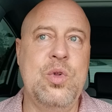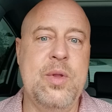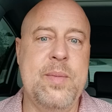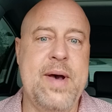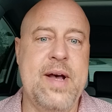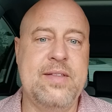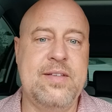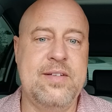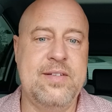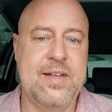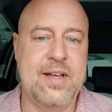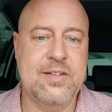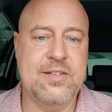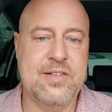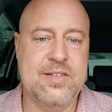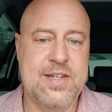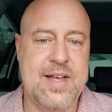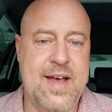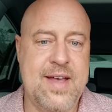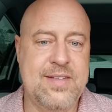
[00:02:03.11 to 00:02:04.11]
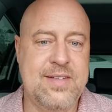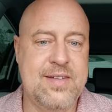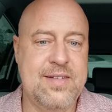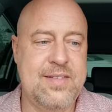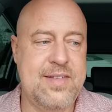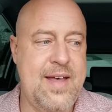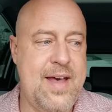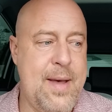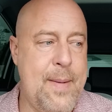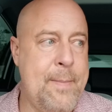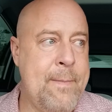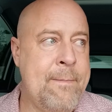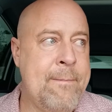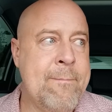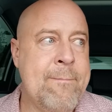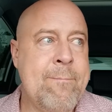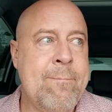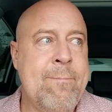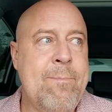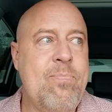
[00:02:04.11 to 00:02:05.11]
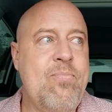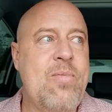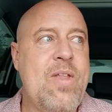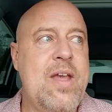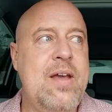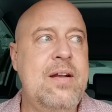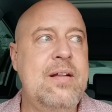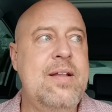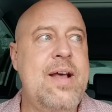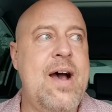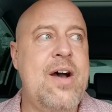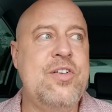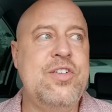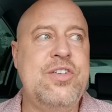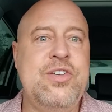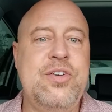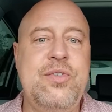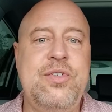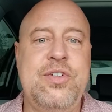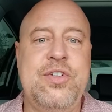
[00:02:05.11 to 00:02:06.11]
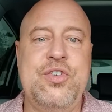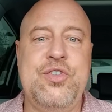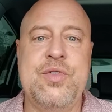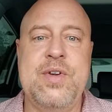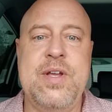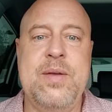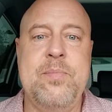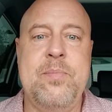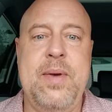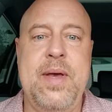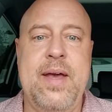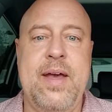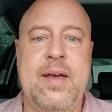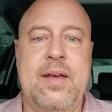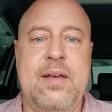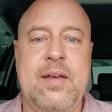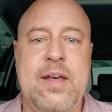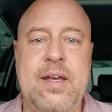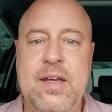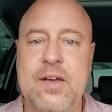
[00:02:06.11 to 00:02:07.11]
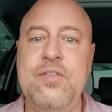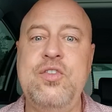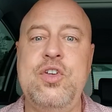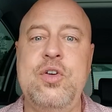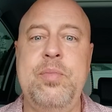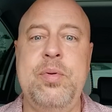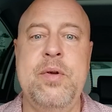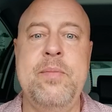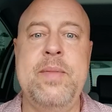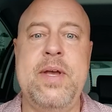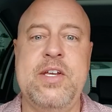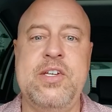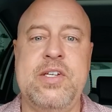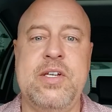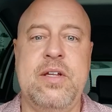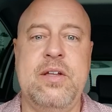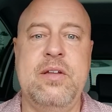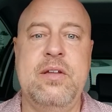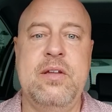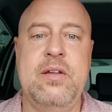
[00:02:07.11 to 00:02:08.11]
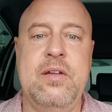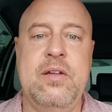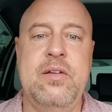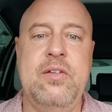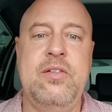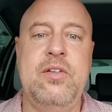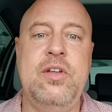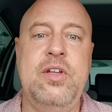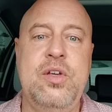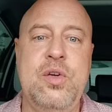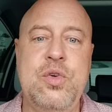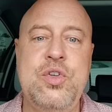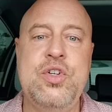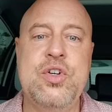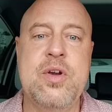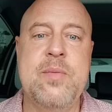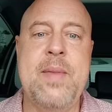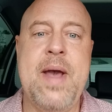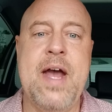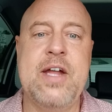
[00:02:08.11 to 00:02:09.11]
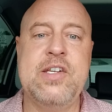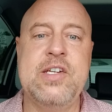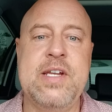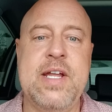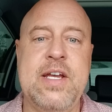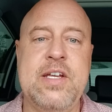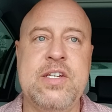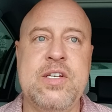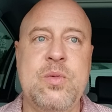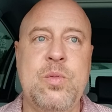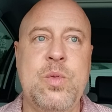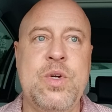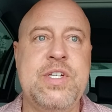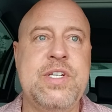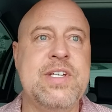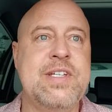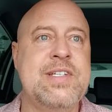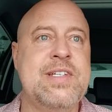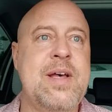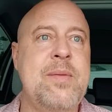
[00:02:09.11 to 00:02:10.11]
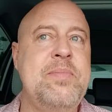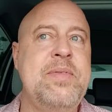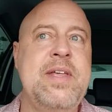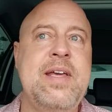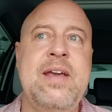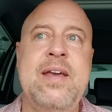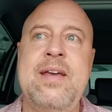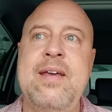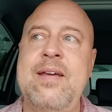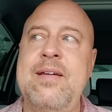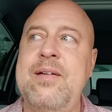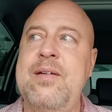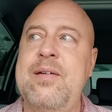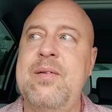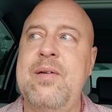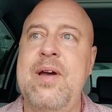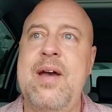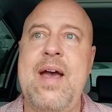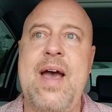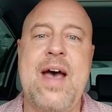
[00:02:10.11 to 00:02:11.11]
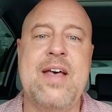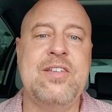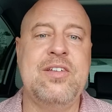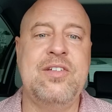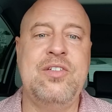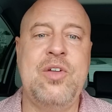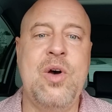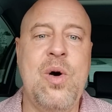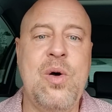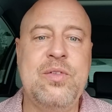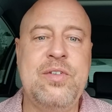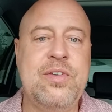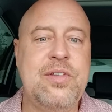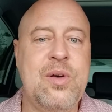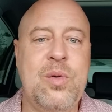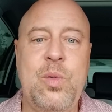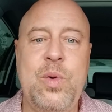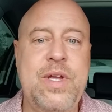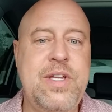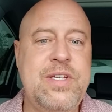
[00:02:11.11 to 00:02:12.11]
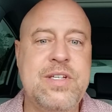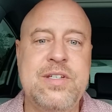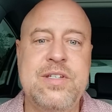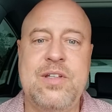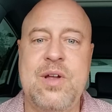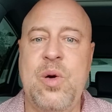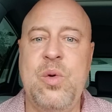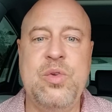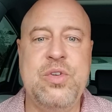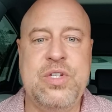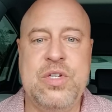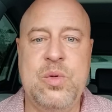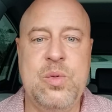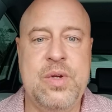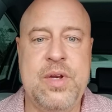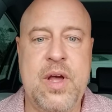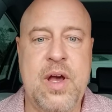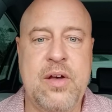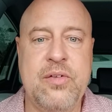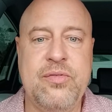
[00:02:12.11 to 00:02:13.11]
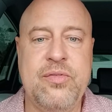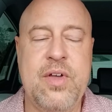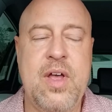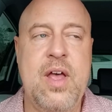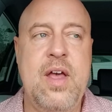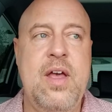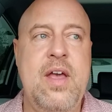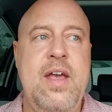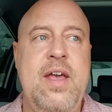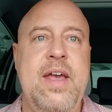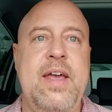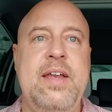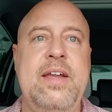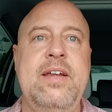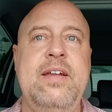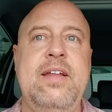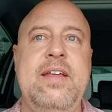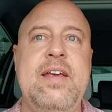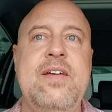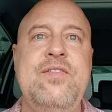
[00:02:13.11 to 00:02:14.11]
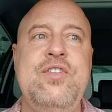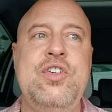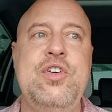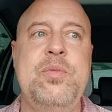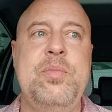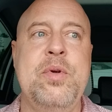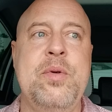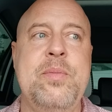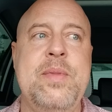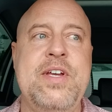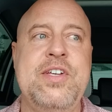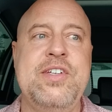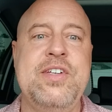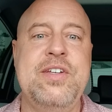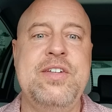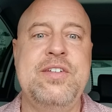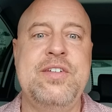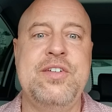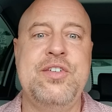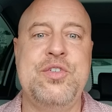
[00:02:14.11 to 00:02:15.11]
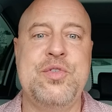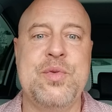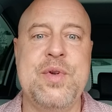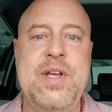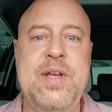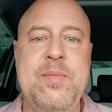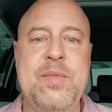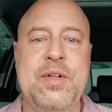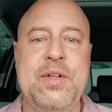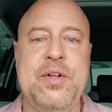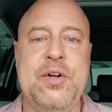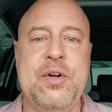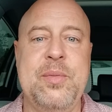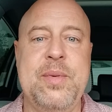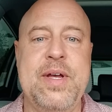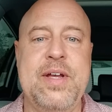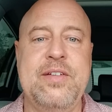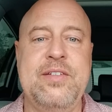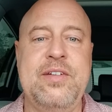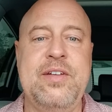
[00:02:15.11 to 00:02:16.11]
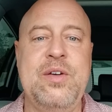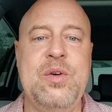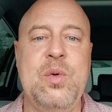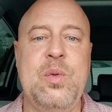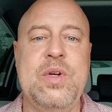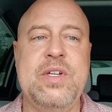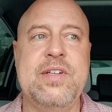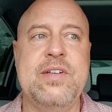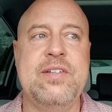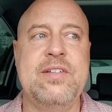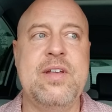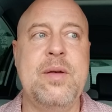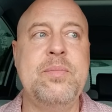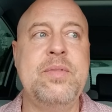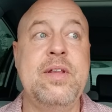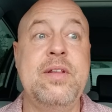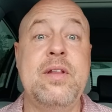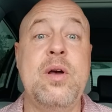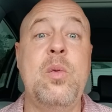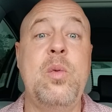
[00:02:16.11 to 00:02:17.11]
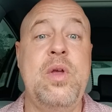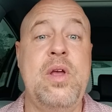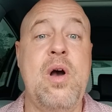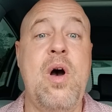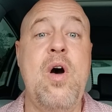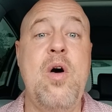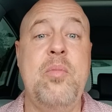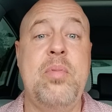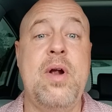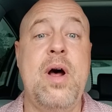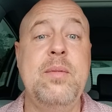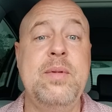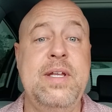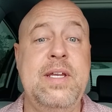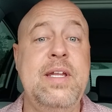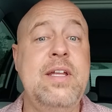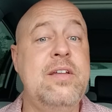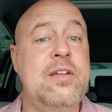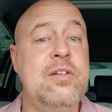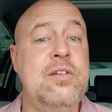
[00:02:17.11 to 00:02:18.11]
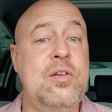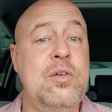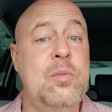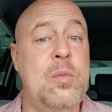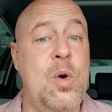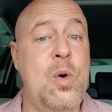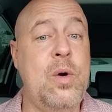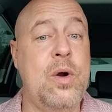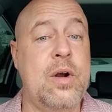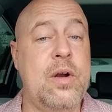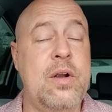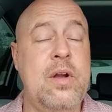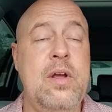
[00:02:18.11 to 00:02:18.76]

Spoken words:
about this exercise is that it allows you to dream big. It gives you permission to use your imagination, which is something as adults that we just don't do enough. And it gives you permission to dream a little bit too, which is something that we all probably need to do more.